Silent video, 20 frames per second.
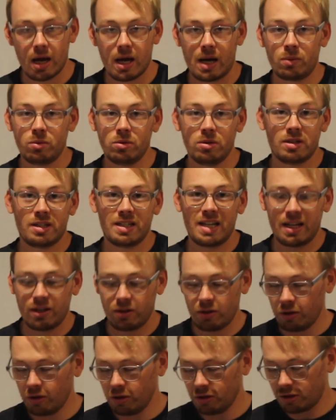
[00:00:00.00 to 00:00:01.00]
I wouldn't say
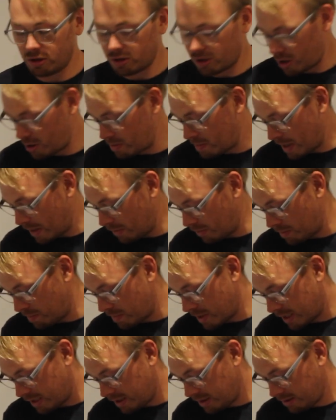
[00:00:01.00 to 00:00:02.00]
no to £2 a
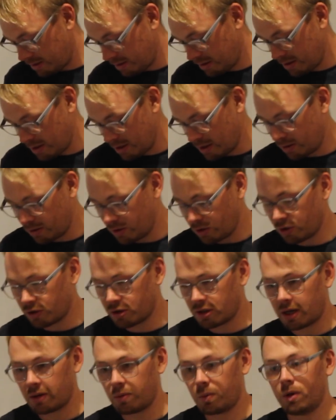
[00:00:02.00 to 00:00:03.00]
pint,
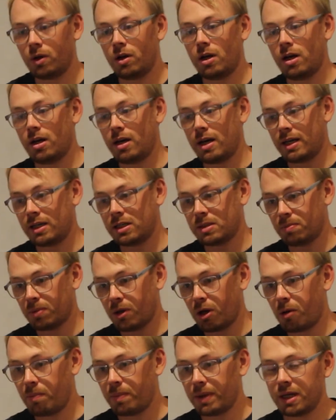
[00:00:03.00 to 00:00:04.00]
just I want to
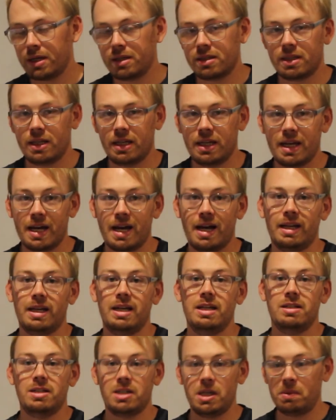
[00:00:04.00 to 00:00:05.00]
explore beers that you can't
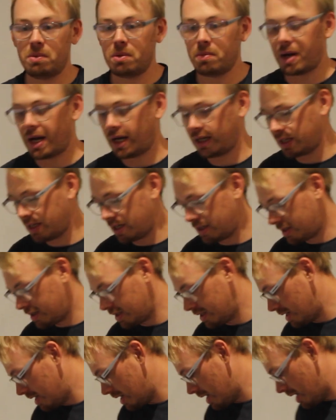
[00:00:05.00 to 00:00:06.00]
get in
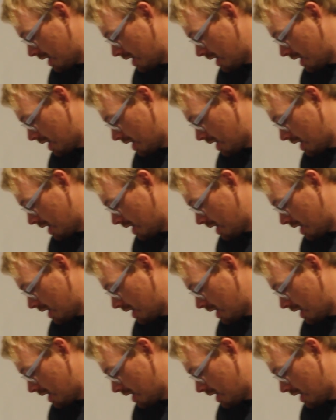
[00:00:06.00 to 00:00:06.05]
supermarkets.